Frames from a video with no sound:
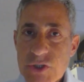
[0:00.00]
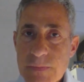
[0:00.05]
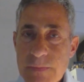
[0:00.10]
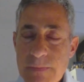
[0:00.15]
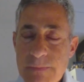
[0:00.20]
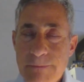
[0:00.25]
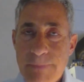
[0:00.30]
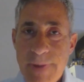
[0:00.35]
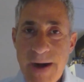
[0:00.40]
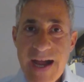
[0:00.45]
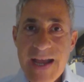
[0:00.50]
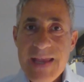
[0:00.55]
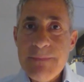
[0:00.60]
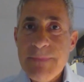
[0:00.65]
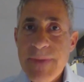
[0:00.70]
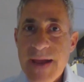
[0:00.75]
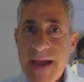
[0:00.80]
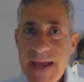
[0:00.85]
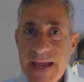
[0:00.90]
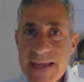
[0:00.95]
buy
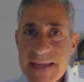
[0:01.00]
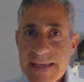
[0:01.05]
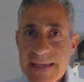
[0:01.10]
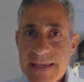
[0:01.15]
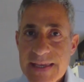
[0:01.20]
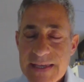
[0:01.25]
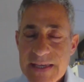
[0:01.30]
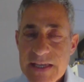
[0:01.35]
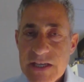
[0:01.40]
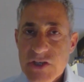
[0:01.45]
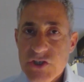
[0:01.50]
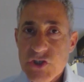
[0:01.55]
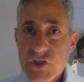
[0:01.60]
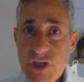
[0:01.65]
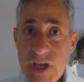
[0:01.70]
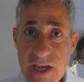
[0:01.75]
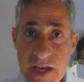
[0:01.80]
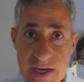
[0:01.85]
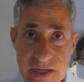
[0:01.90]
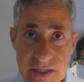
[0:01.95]
back
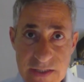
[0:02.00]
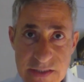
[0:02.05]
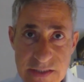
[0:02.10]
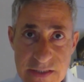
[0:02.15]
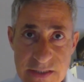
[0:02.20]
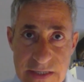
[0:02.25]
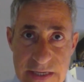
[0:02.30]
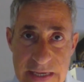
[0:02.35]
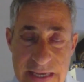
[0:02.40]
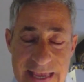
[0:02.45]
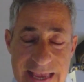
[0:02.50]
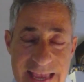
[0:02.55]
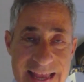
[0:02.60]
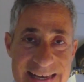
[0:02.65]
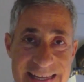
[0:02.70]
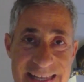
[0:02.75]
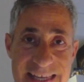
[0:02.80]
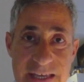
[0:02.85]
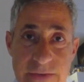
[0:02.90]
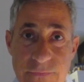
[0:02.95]
shares and
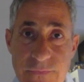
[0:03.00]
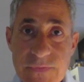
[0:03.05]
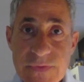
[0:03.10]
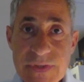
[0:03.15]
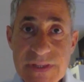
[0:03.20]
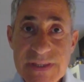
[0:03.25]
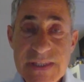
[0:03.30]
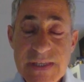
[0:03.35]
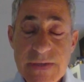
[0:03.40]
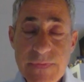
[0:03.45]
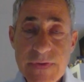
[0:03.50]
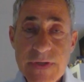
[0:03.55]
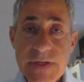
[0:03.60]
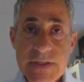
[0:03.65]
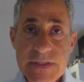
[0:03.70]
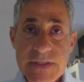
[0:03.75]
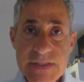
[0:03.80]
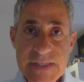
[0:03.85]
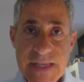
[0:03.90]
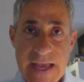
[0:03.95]
give
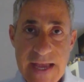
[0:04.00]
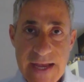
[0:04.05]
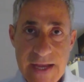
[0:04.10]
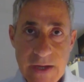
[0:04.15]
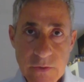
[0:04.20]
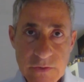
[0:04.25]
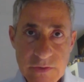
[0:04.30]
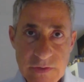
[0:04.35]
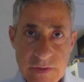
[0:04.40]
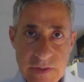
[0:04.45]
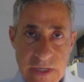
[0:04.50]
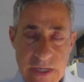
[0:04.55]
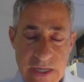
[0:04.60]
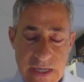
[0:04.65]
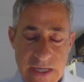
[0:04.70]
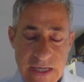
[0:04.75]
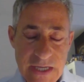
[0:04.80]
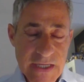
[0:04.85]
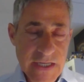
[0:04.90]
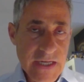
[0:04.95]
dividends out
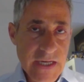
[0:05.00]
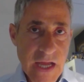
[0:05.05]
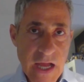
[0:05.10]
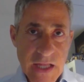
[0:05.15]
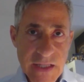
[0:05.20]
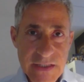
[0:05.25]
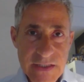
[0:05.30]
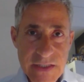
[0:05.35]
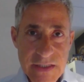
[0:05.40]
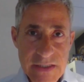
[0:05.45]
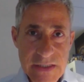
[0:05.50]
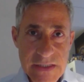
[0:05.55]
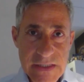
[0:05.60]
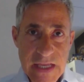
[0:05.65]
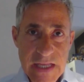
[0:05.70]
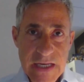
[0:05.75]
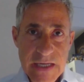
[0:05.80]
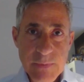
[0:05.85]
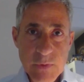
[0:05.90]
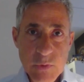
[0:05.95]
in an
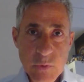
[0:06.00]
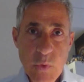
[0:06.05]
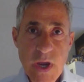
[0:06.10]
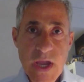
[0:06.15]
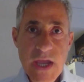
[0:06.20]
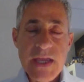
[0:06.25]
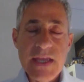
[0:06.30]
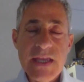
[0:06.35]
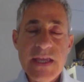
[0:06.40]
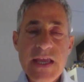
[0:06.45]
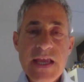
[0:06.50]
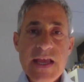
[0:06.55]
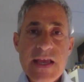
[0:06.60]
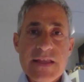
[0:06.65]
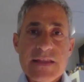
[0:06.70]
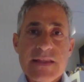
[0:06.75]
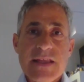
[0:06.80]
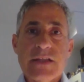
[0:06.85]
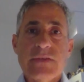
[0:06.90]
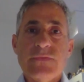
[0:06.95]
unsustainable way
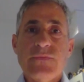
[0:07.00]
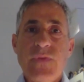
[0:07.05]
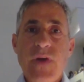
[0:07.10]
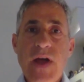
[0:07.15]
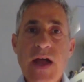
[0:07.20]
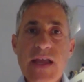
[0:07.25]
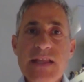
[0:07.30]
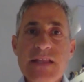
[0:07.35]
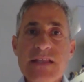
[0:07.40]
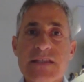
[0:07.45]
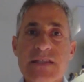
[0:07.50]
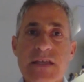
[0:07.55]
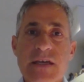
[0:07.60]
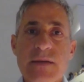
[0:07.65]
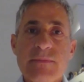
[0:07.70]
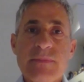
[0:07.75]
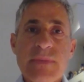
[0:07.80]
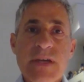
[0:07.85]
that finds them